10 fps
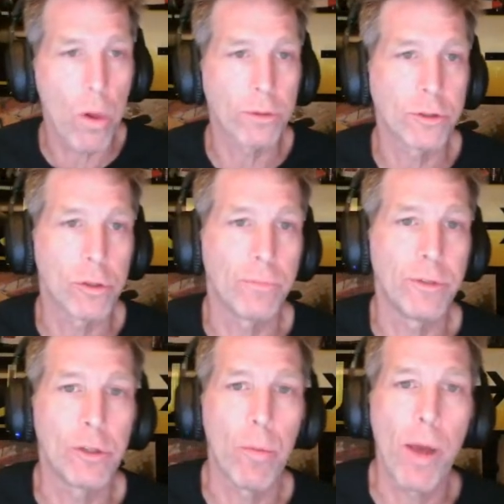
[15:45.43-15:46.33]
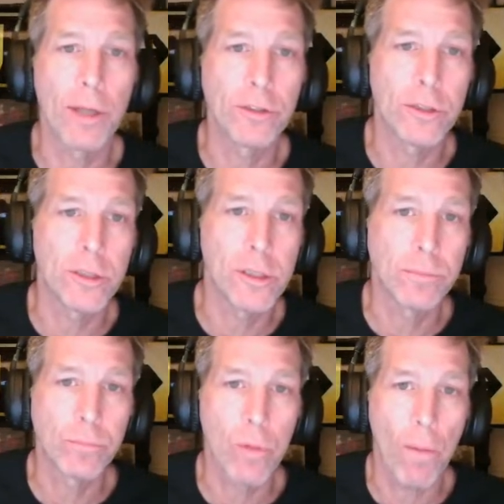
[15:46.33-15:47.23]
So if you go back to the,
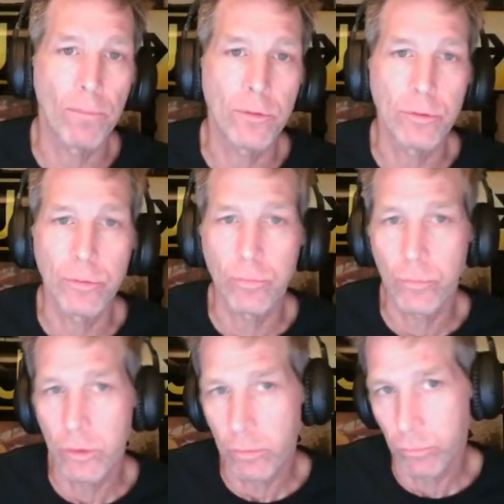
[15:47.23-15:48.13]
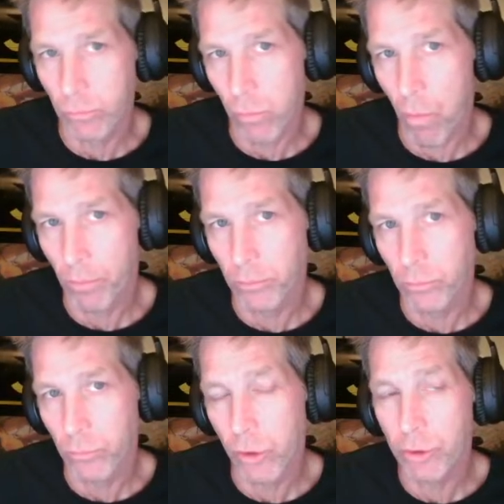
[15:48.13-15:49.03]
if
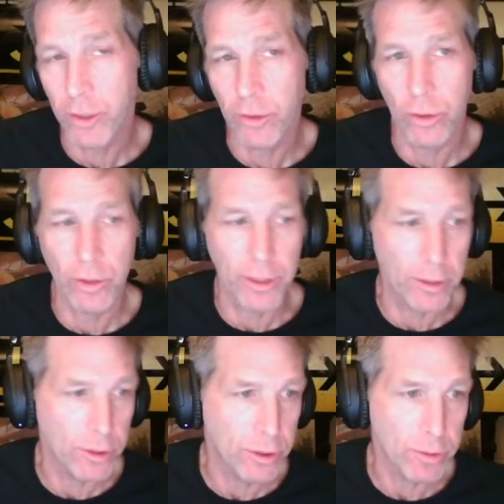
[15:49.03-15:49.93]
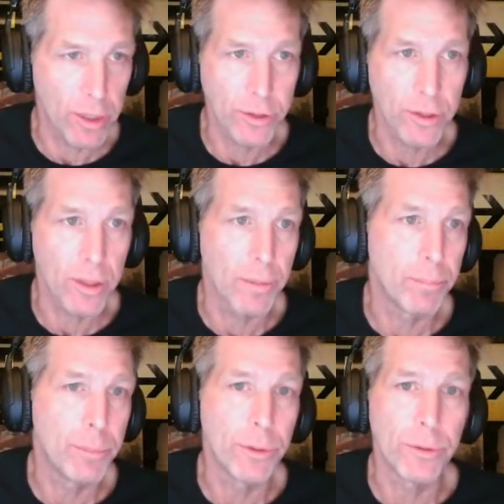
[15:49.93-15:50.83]
you looked at the link, it's
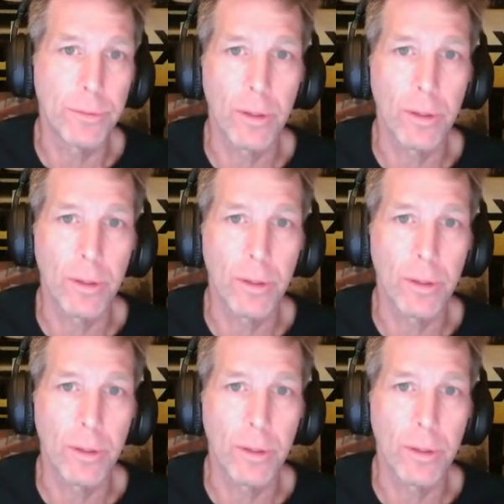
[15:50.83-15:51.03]
build.